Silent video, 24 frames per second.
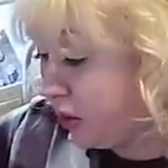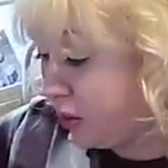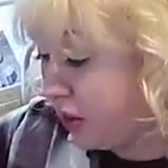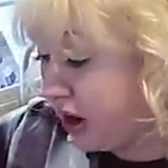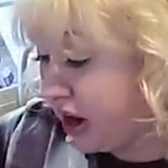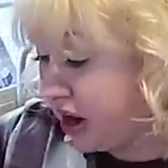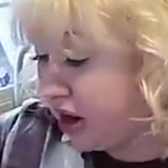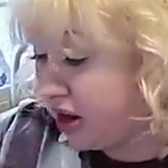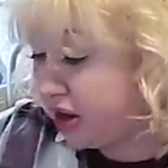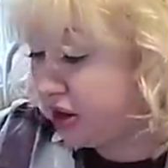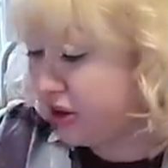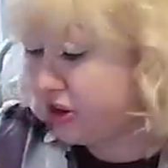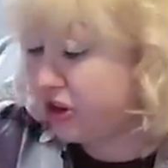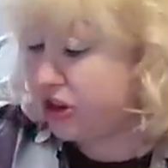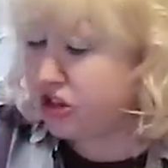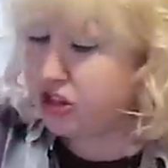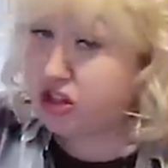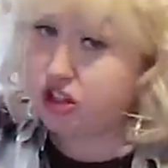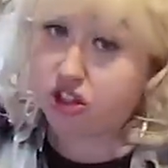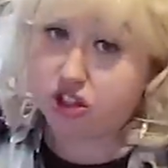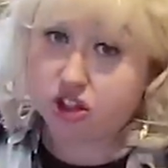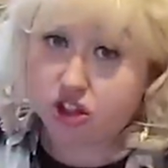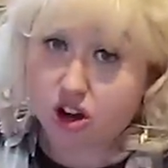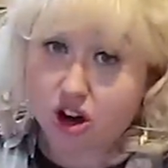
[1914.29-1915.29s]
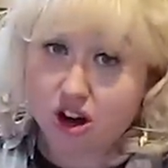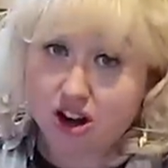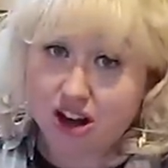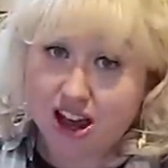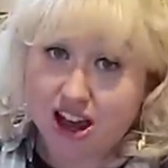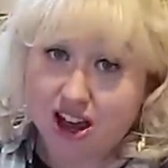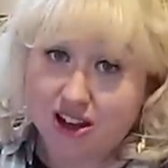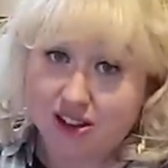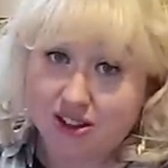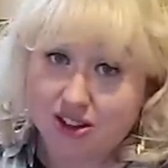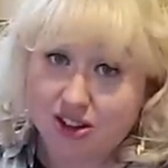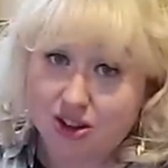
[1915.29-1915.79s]
where you're just starting
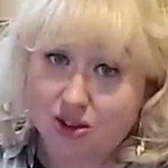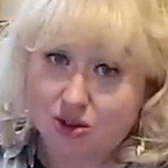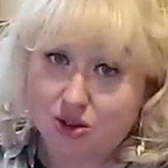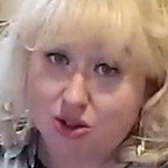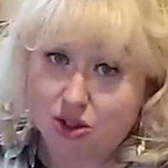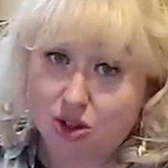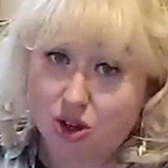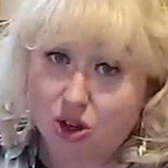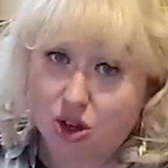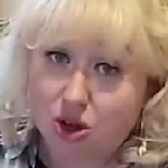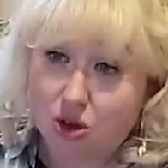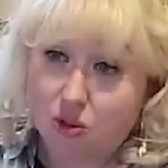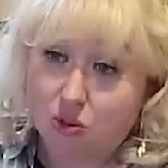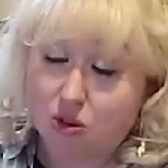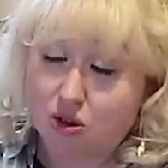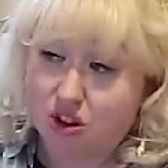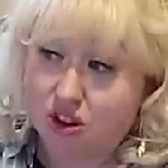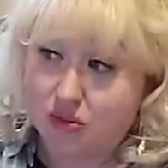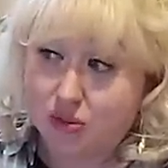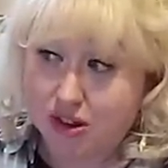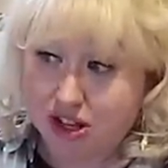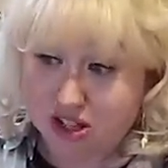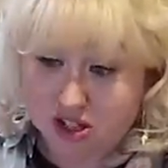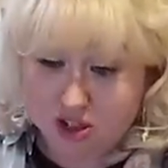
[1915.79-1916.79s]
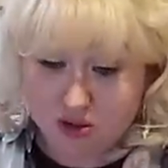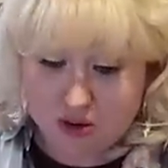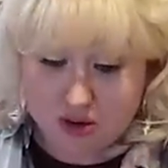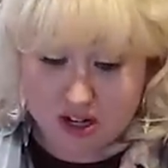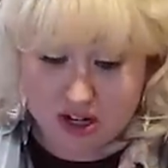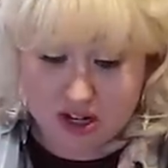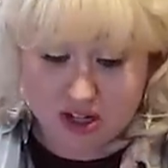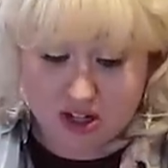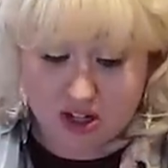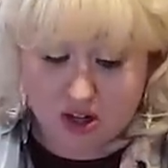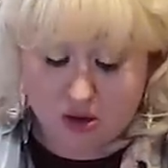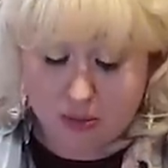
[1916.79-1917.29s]
out in YouTube or you've been doing
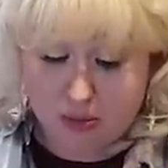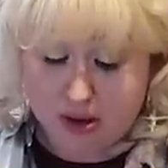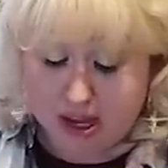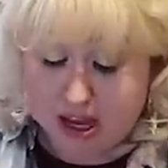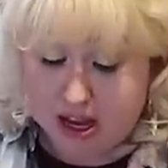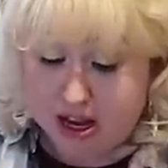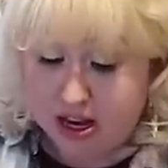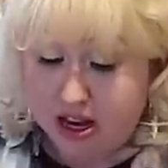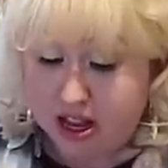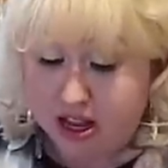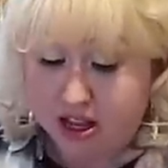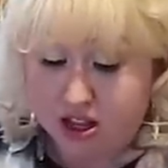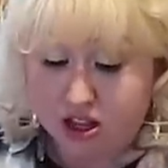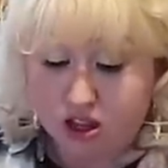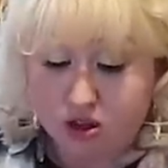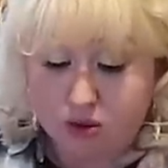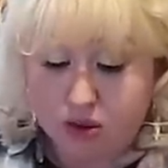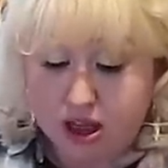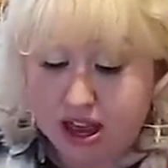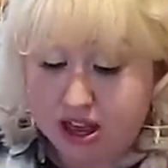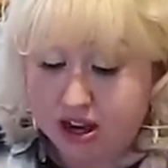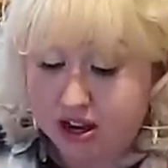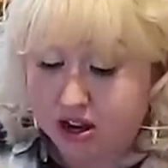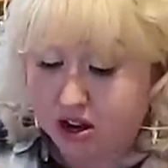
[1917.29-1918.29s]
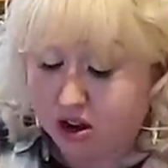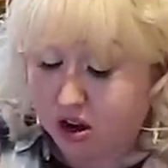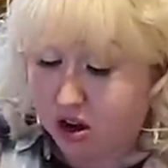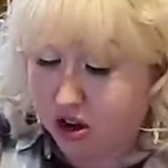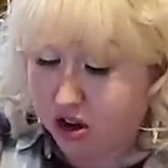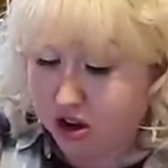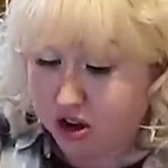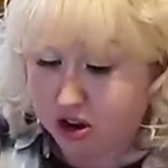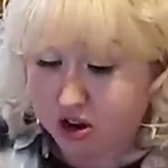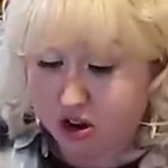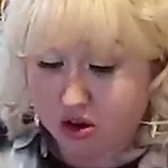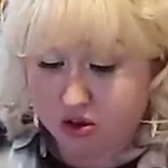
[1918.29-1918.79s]
it a little bit and you edit
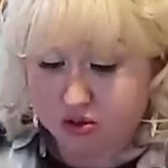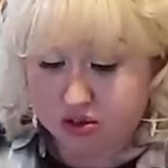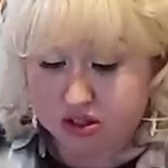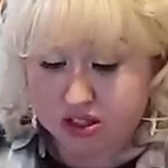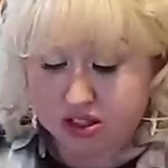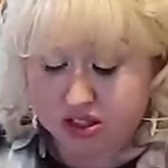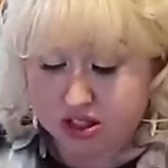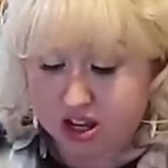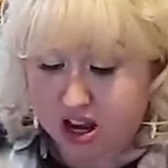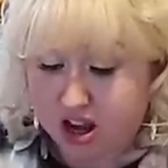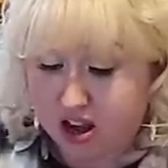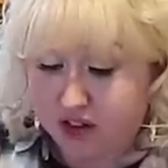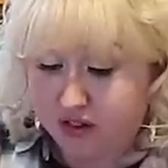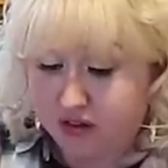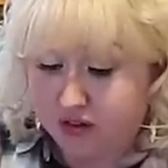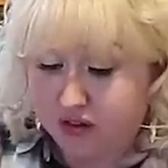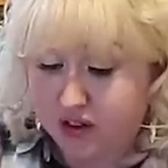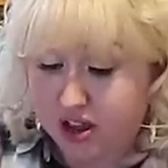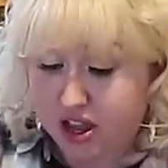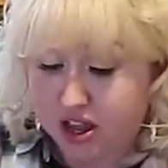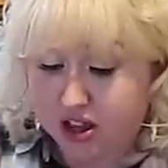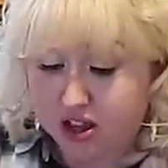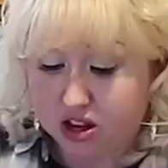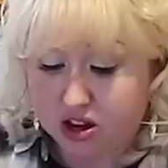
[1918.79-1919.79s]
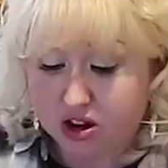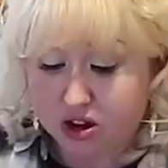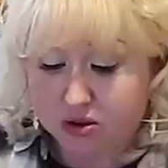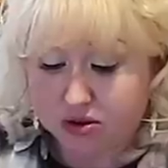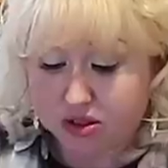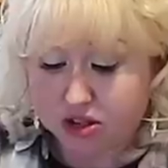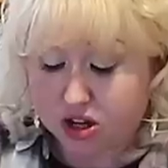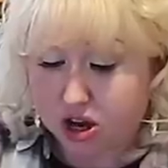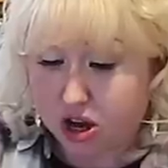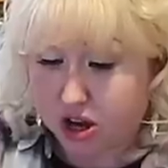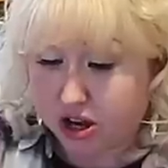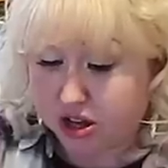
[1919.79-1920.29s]
all your own stuff. And you're, I
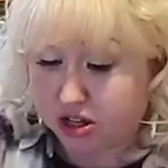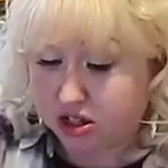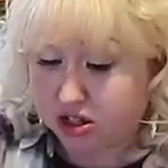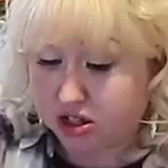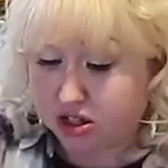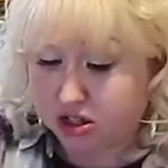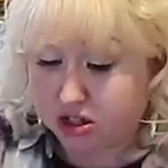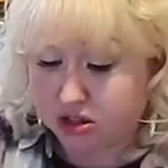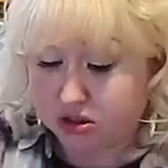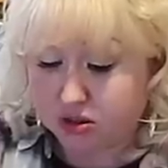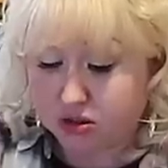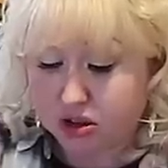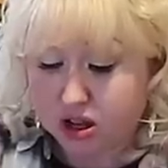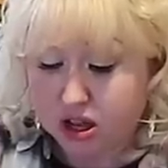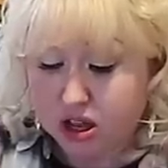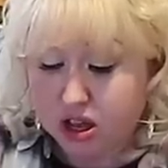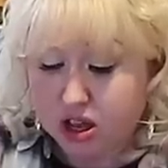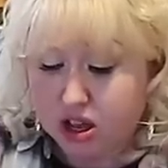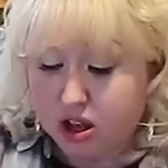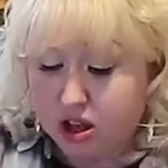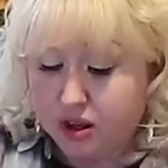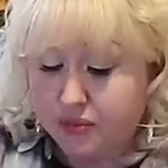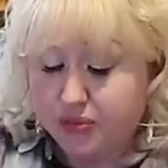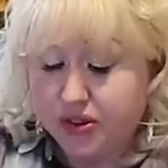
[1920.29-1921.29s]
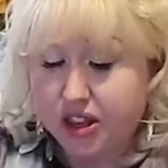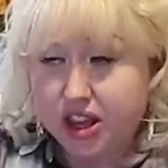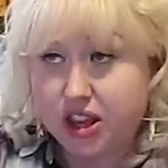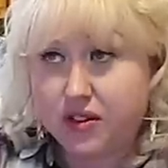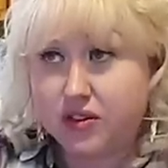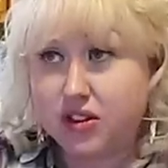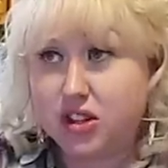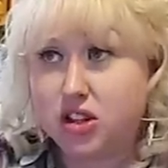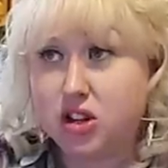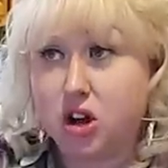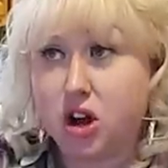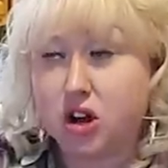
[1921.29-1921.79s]
was talking to, I
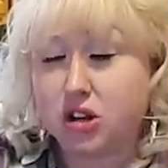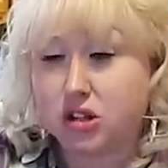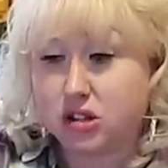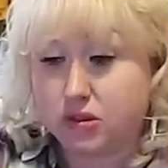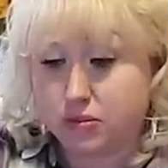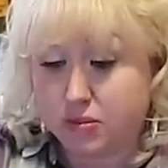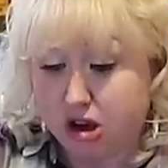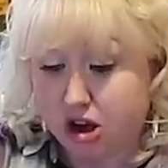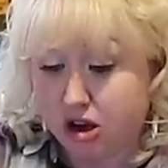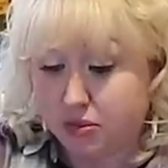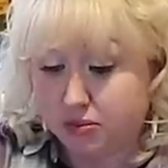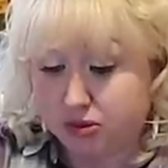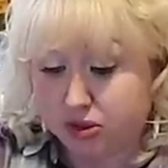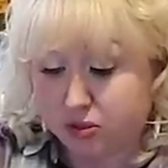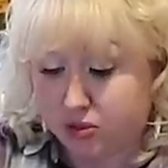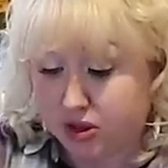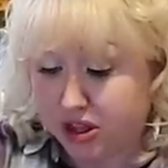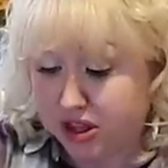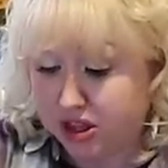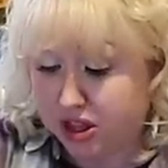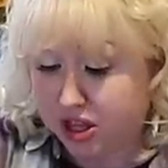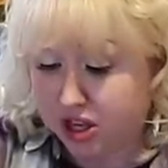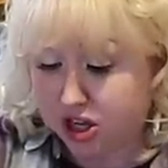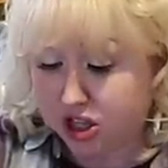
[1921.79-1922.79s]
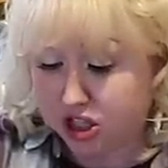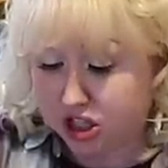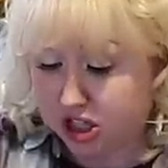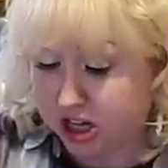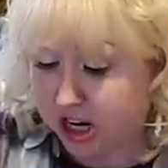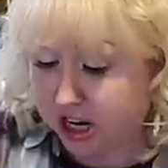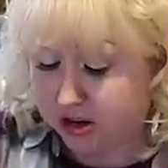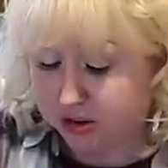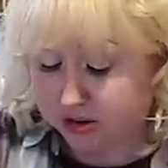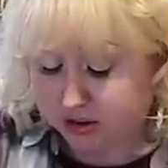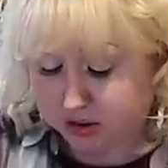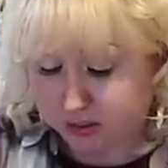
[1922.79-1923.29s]
even talk to moms with
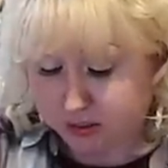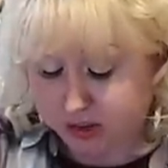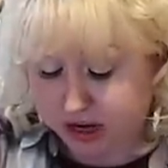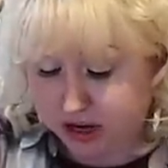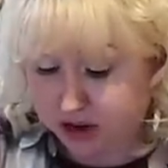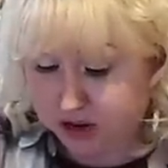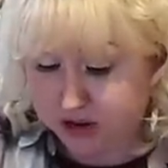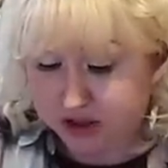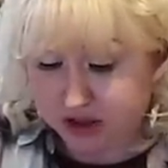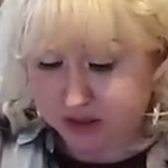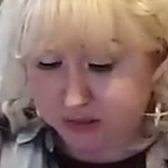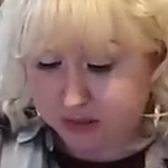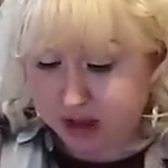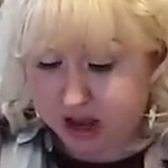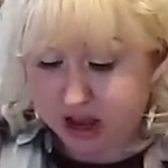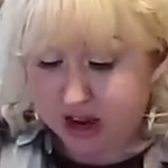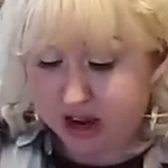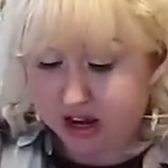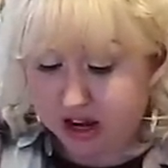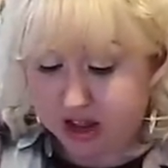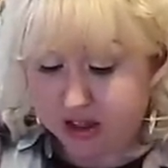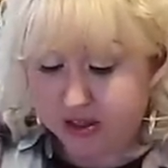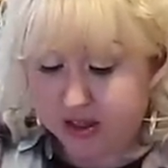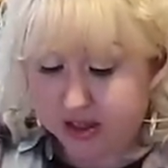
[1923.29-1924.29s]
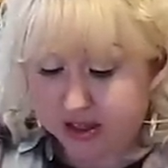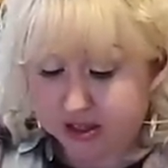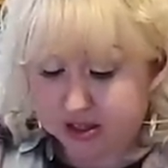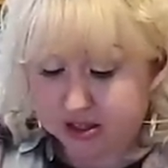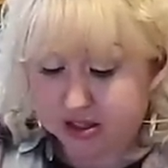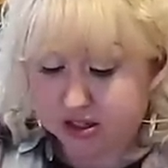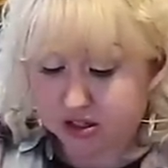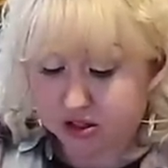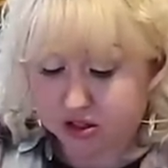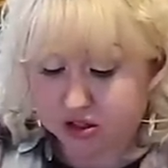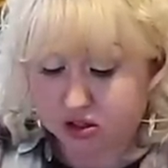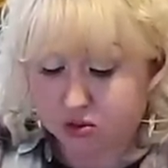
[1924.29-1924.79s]
channels bigger than mine, and they
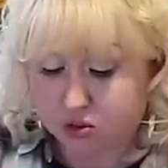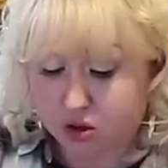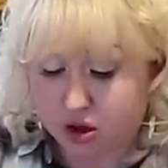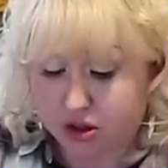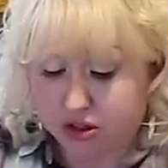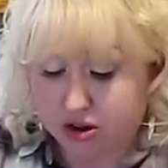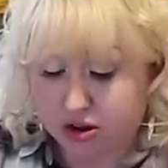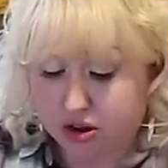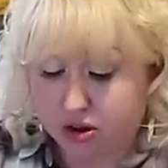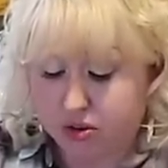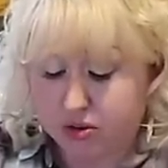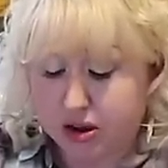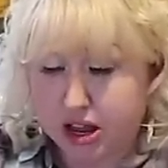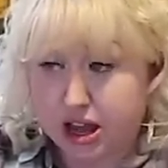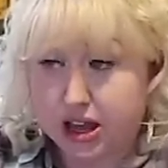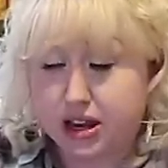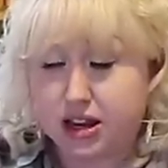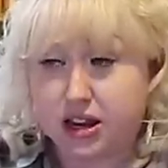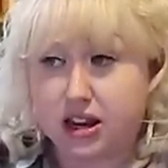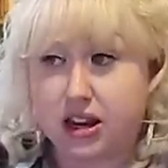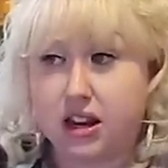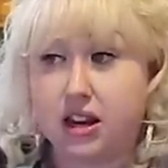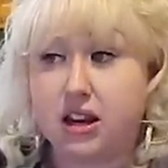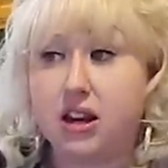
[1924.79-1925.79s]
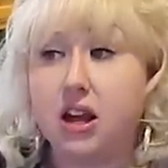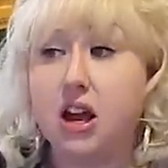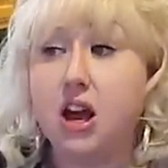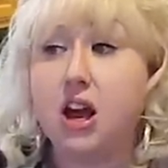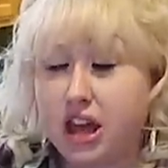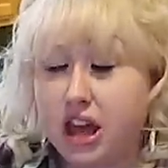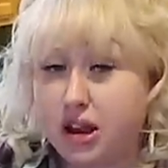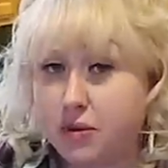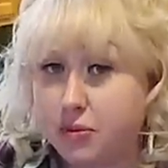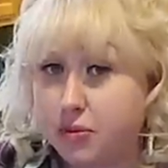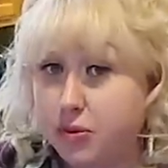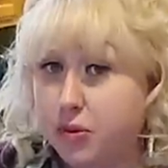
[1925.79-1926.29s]
still do all their own editing.
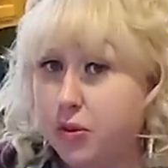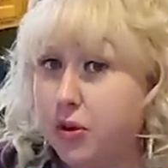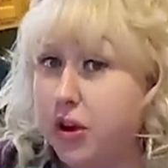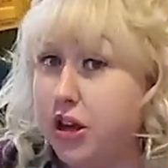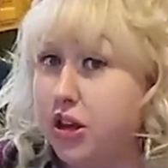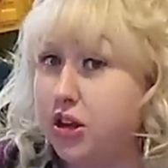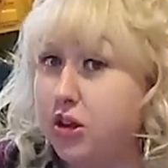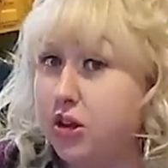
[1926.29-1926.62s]
And boy,